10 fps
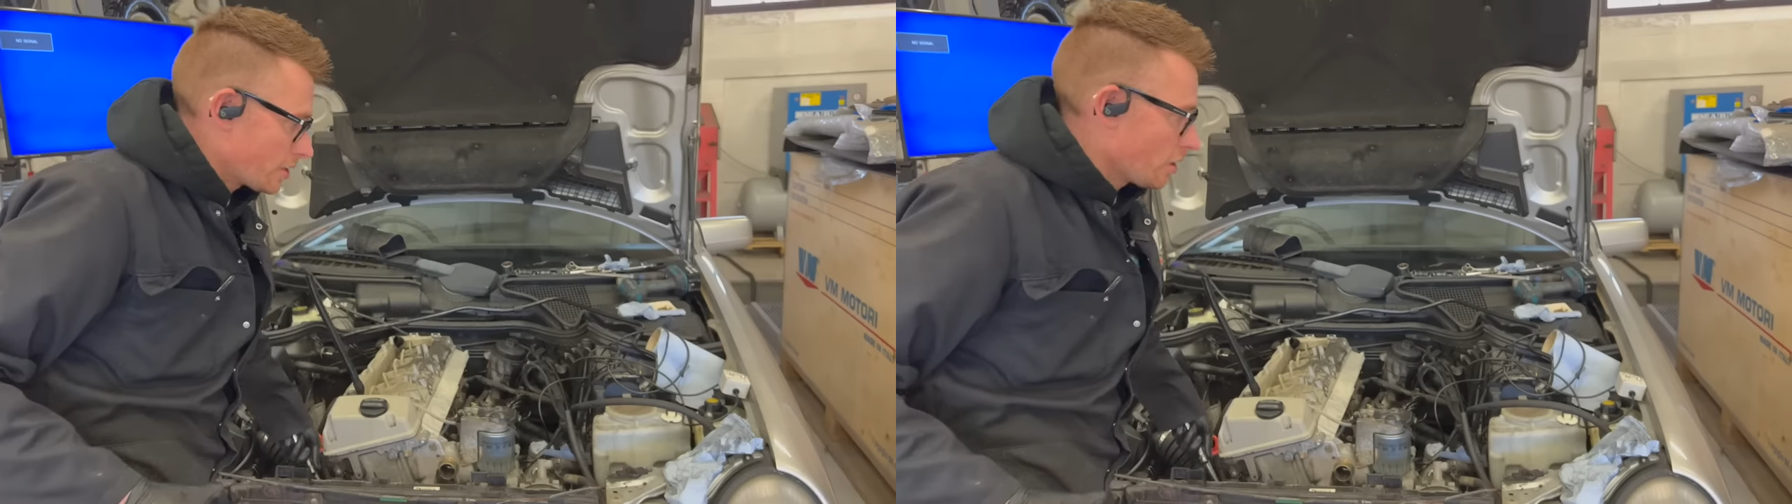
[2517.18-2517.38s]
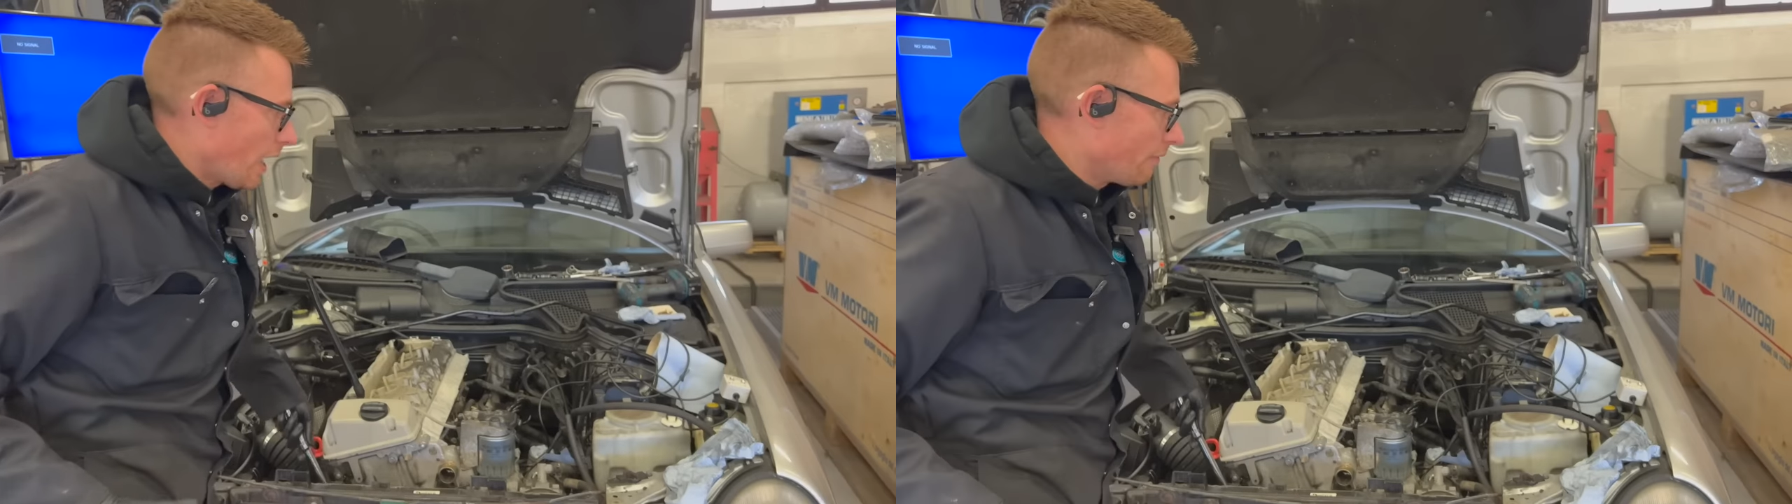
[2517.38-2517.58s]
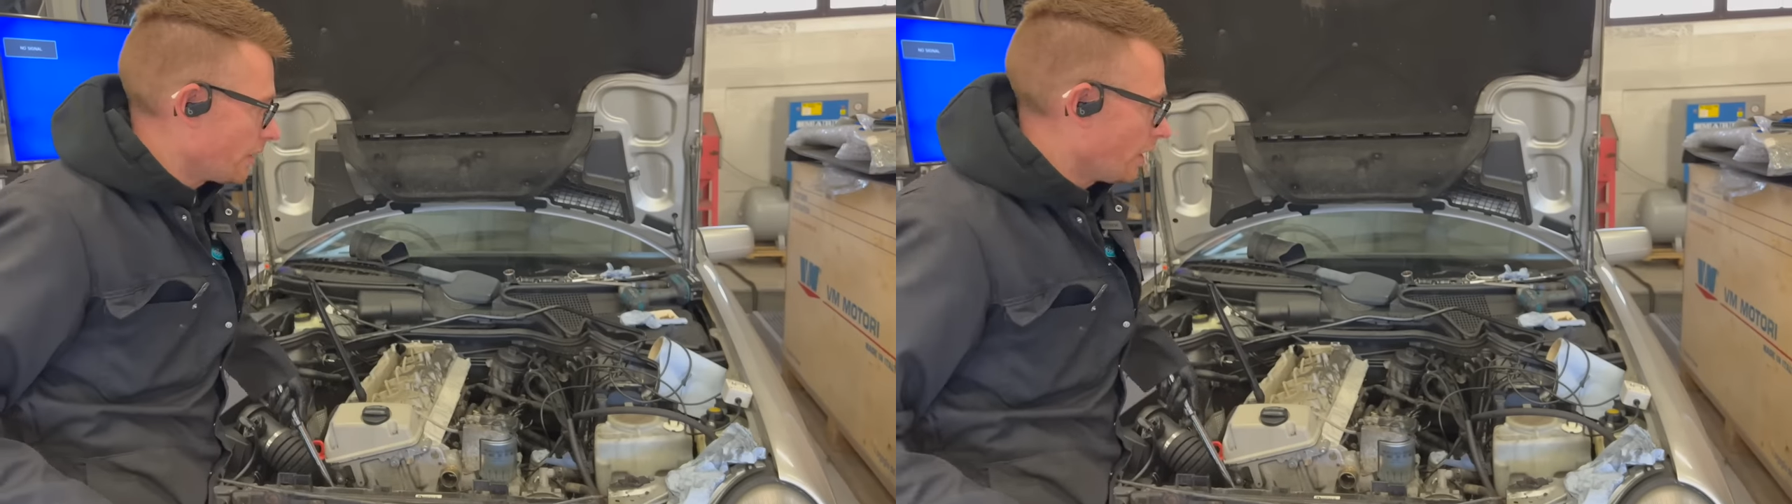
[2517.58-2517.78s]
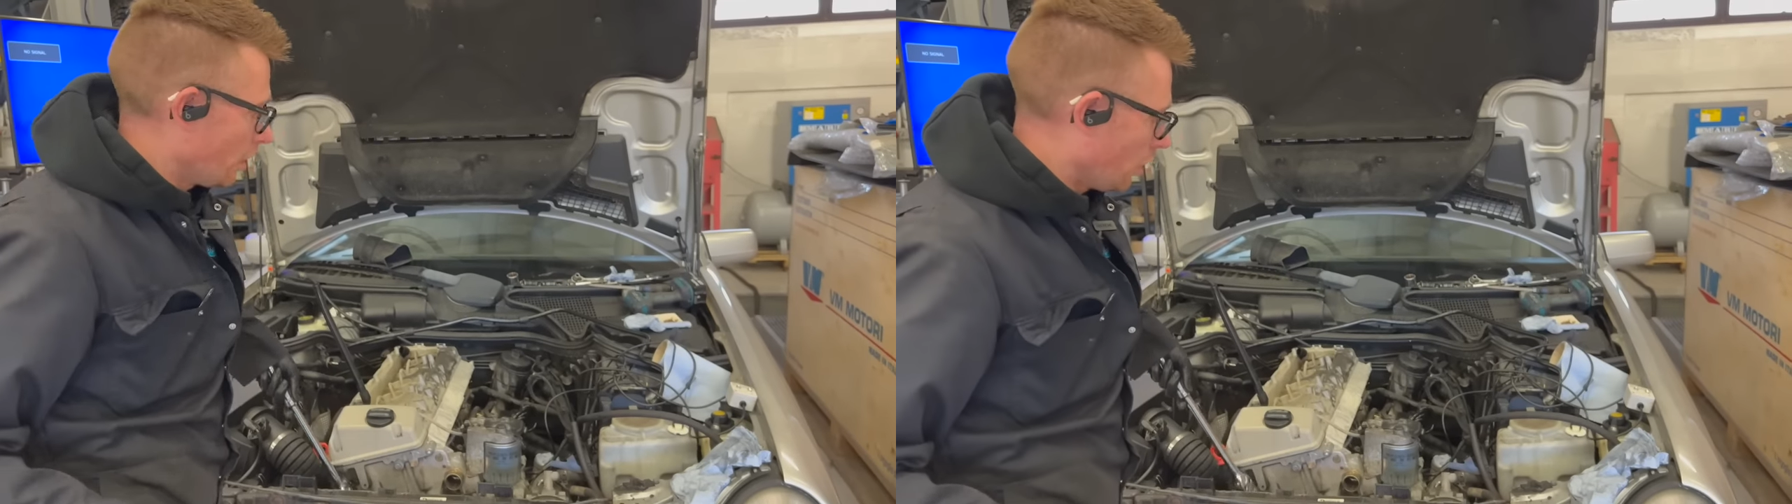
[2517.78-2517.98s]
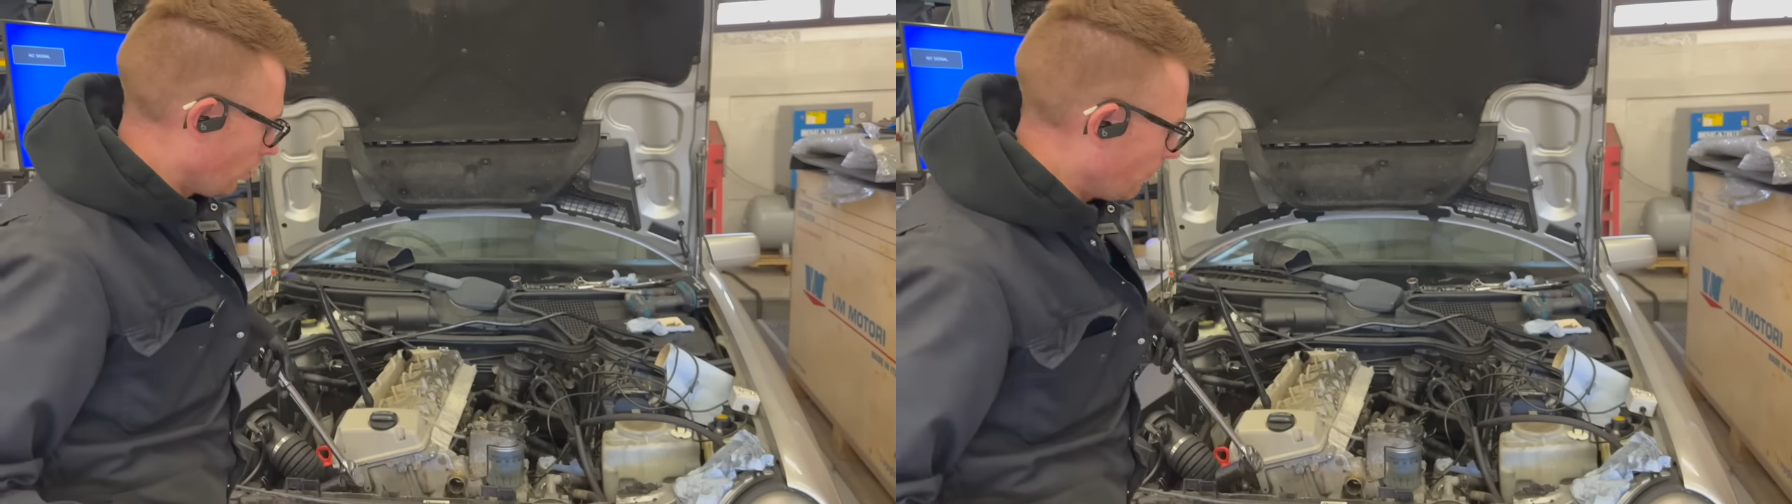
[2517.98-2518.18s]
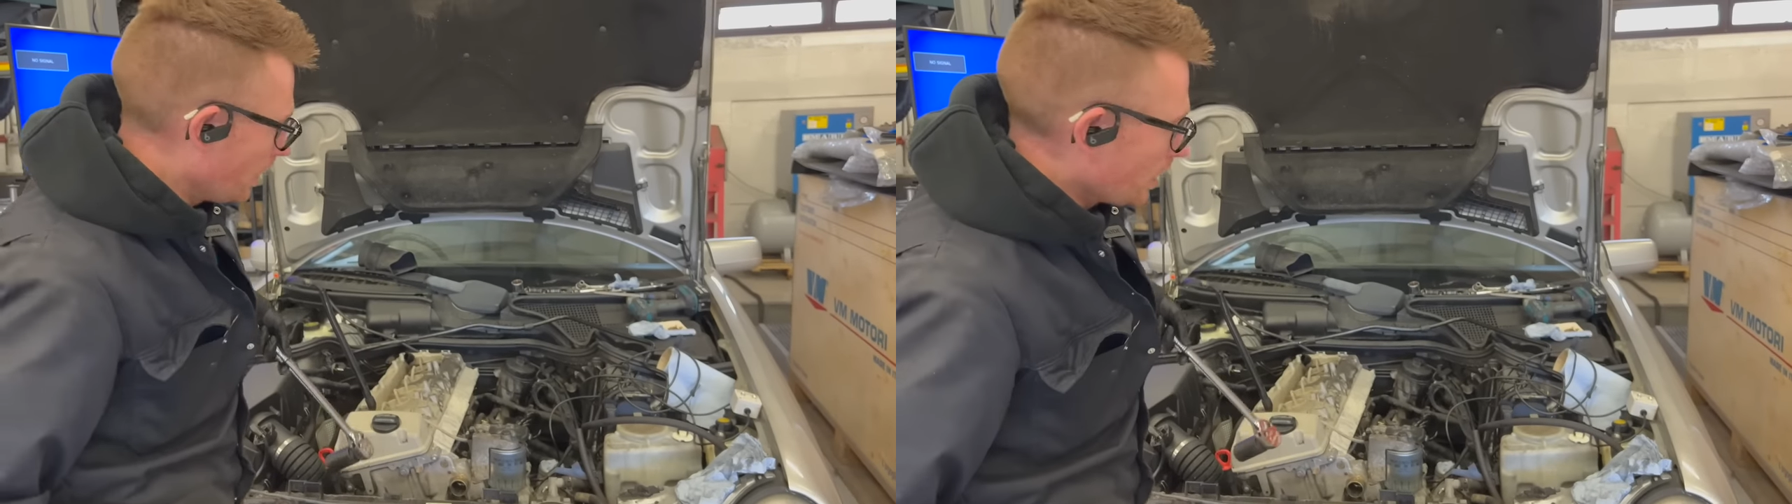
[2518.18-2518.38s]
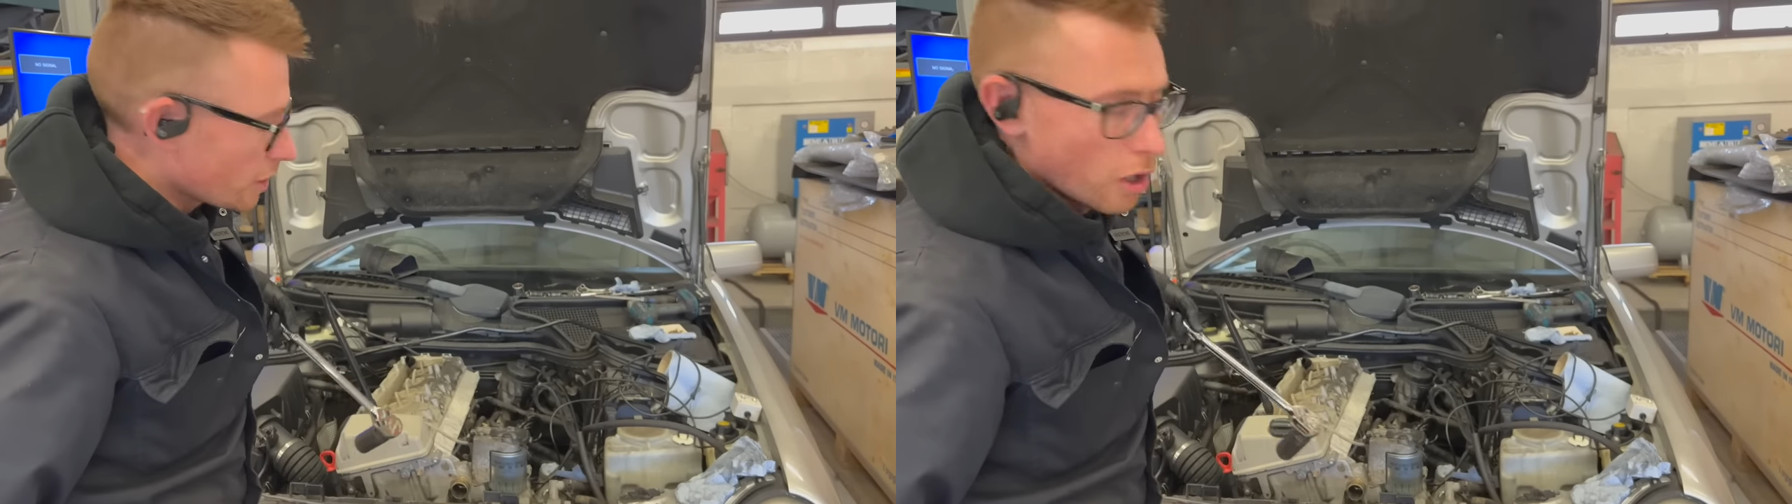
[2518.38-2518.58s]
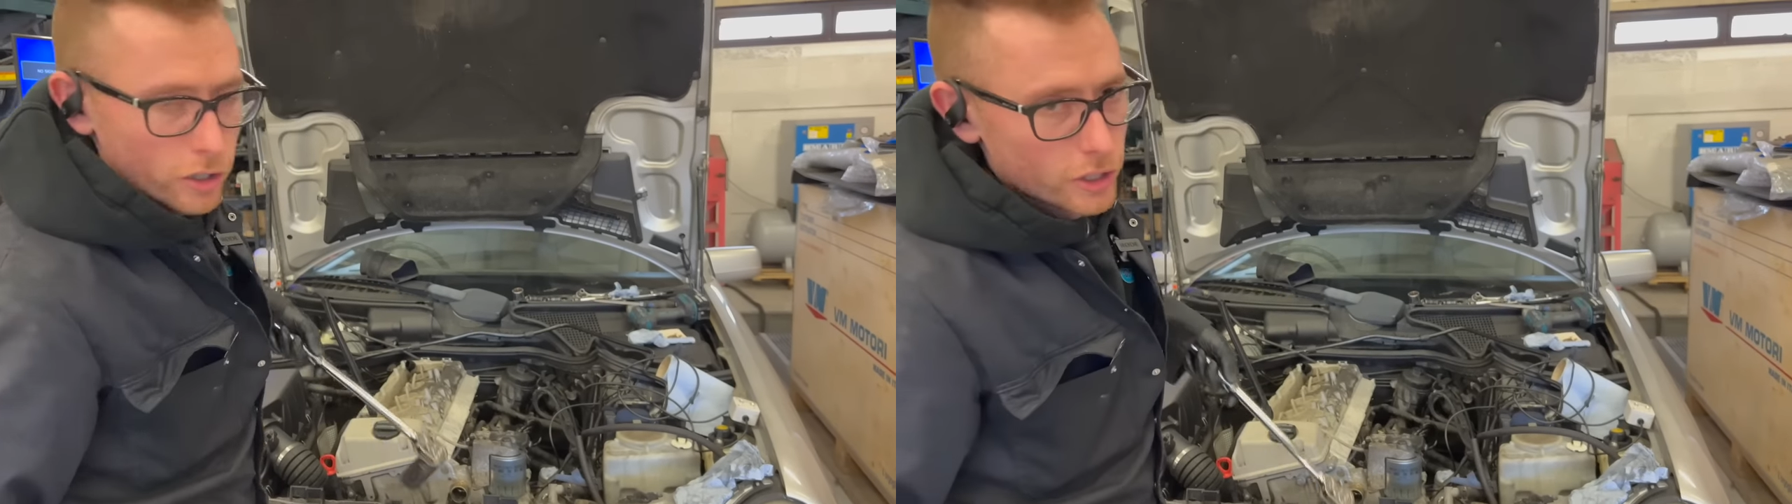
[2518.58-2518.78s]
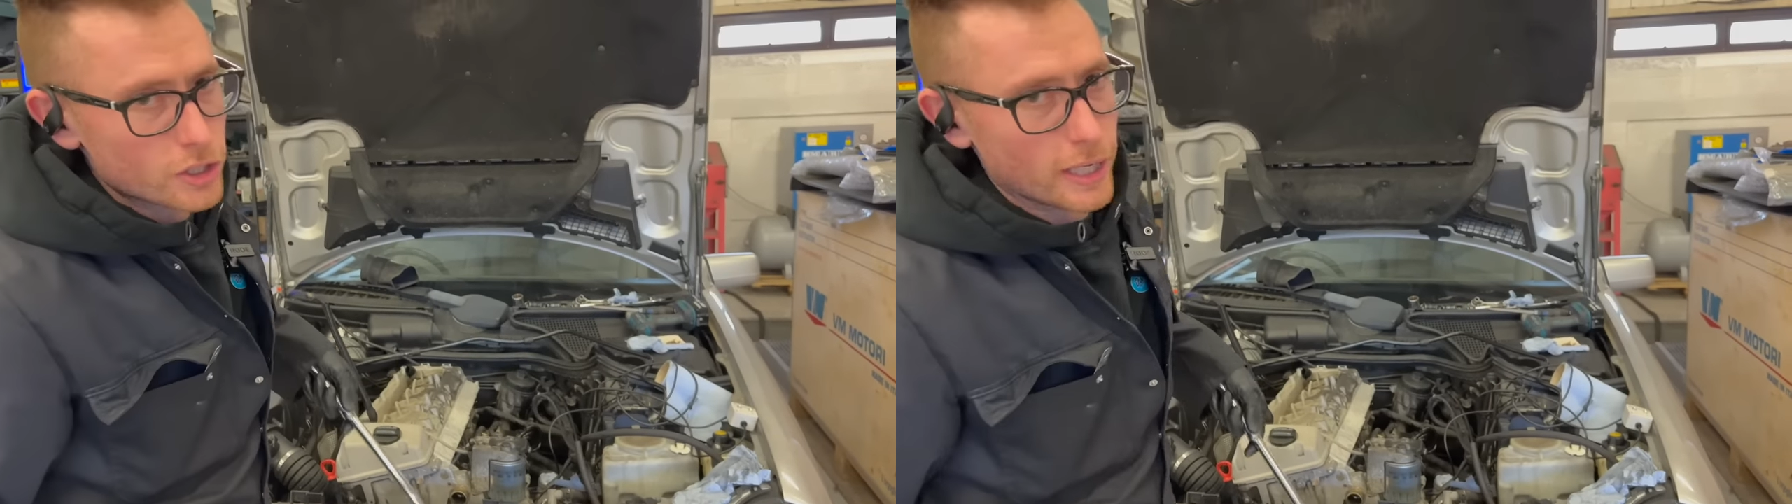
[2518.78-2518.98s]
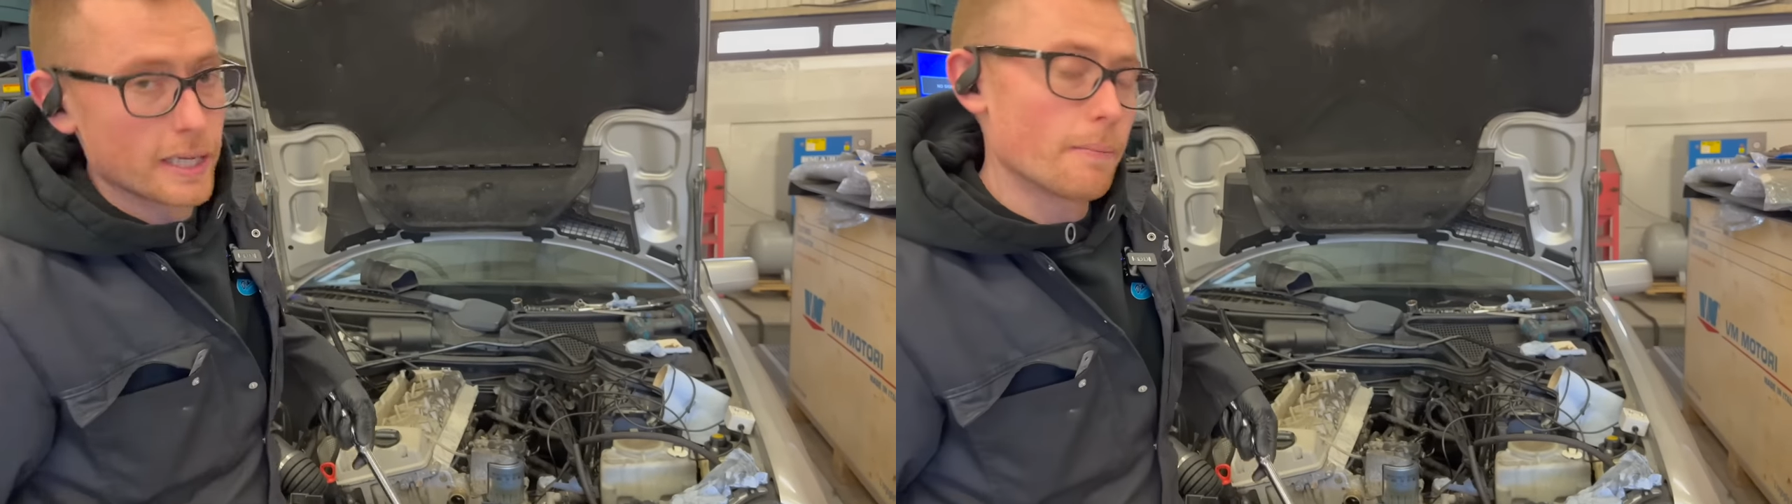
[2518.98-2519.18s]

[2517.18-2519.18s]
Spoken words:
don't have it at home, you're going to check